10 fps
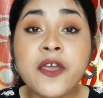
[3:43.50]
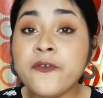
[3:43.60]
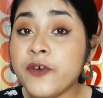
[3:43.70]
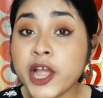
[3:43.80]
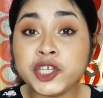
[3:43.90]

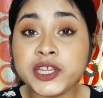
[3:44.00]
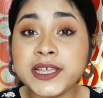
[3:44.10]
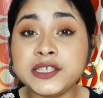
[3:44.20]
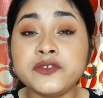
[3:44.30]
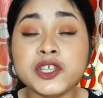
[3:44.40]

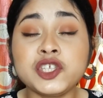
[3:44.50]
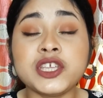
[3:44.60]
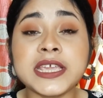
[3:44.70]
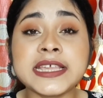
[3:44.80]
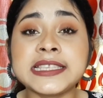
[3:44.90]
washes, which
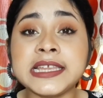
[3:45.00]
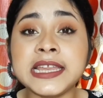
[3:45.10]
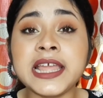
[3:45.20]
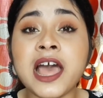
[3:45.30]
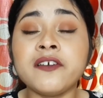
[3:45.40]
is
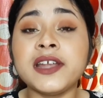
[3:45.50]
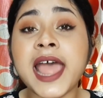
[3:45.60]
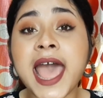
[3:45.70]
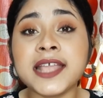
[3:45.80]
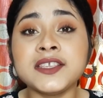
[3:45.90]
leading our
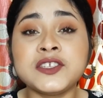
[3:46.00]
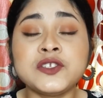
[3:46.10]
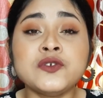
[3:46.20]
hands